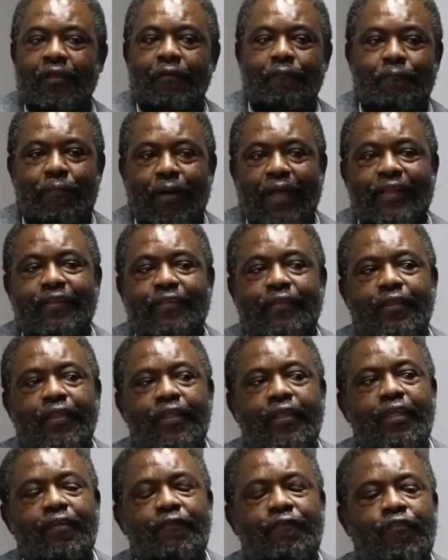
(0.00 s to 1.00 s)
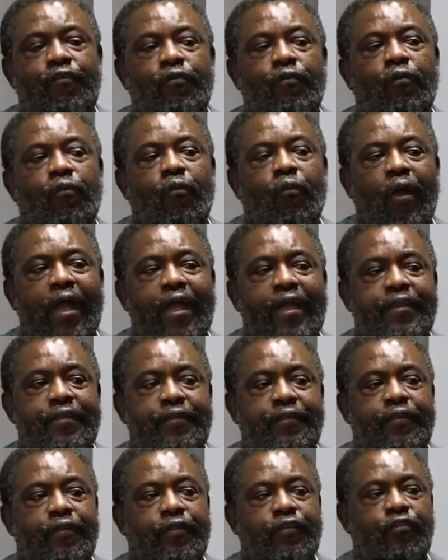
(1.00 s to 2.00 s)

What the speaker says: But if you want to